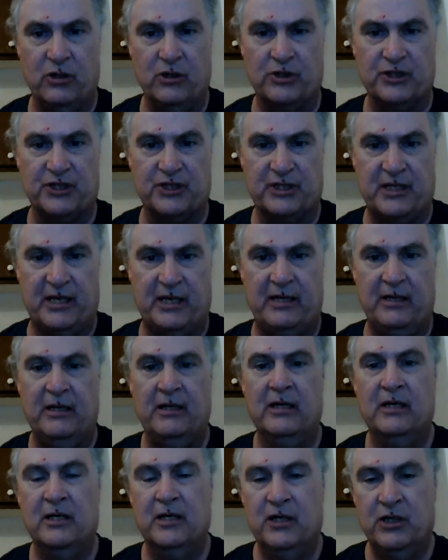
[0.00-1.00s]
York State,
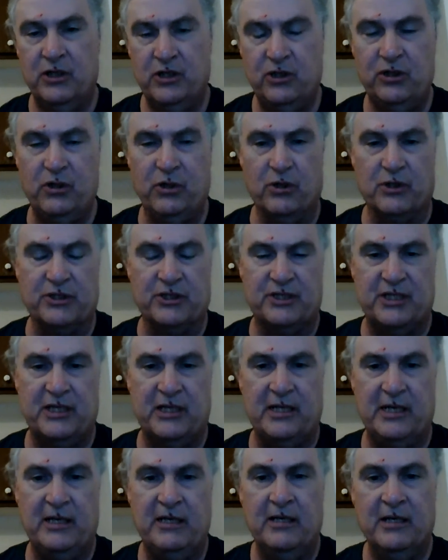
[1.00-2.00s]
New York
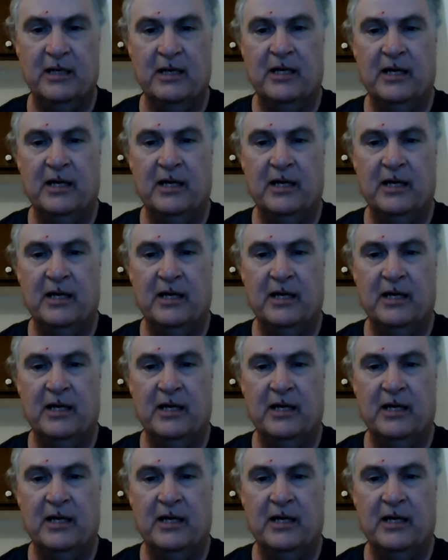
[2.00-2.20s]
City,